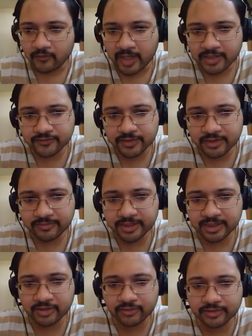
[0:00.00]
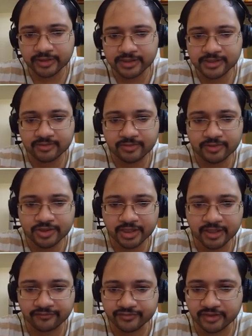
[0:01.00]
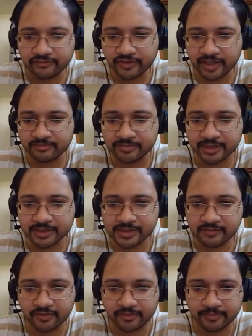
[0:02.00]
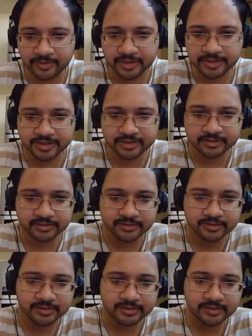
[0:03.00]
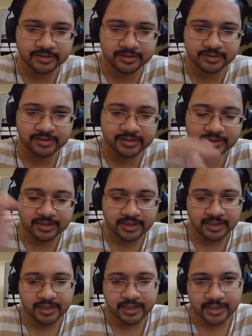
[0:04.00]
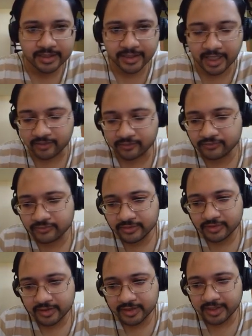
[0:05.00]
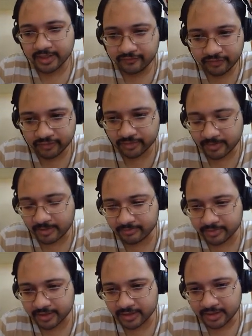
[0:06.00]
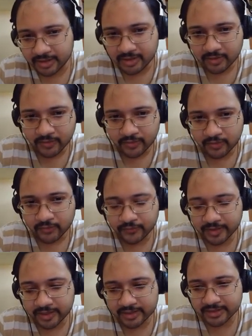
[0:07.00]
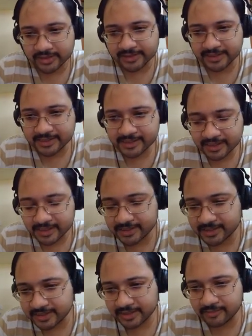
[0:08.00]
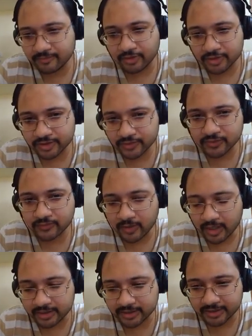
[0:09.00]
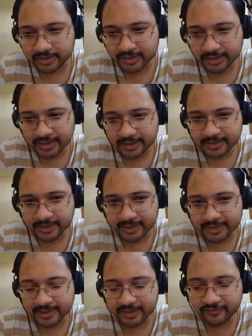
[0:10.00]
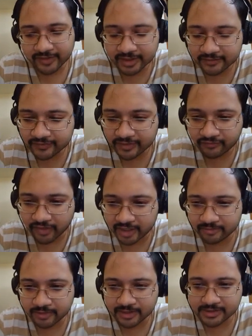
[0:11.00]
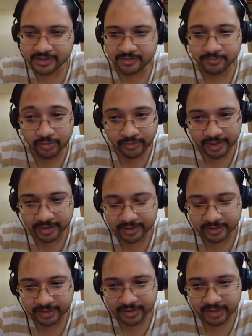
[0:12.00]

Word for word: what will be the load distribution after 5 minutes of operation now if you remember we discussed in module 1 that even if the fibers are broken,